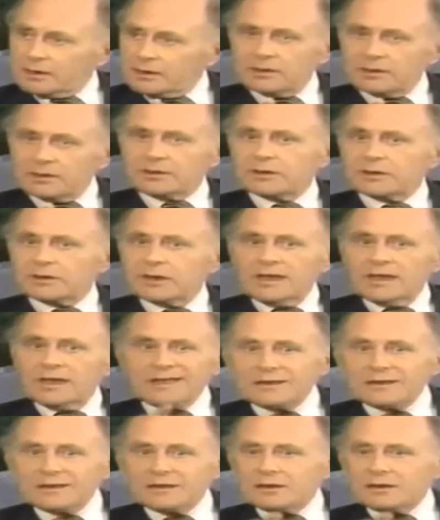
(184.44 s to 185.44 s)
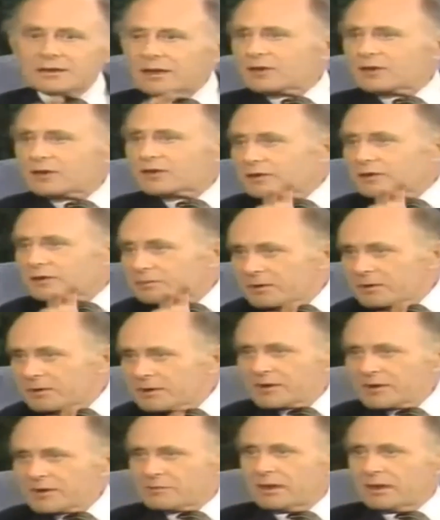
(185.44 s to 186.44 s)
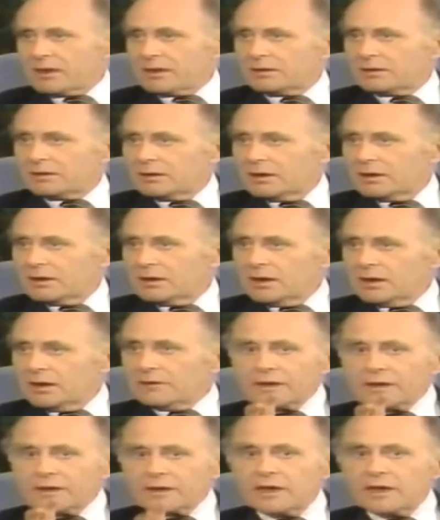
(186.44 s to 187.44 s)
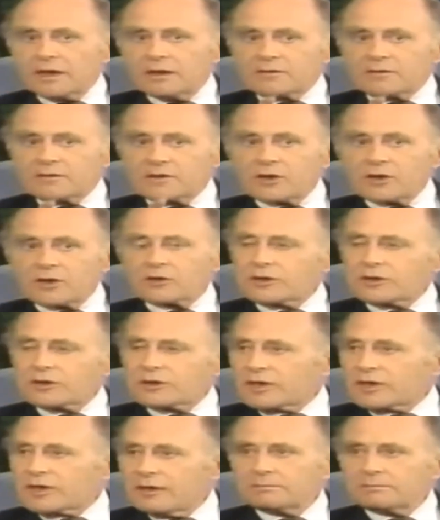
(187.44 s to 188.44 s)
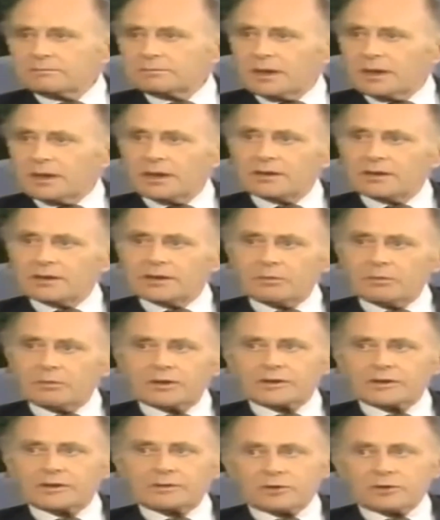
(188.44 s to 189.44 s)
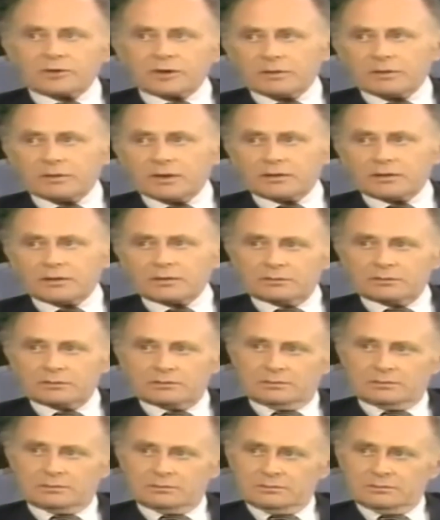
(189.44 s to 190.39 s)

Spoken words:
by these internationalist businessmen of the kind of socialist empire they wanted to bring about.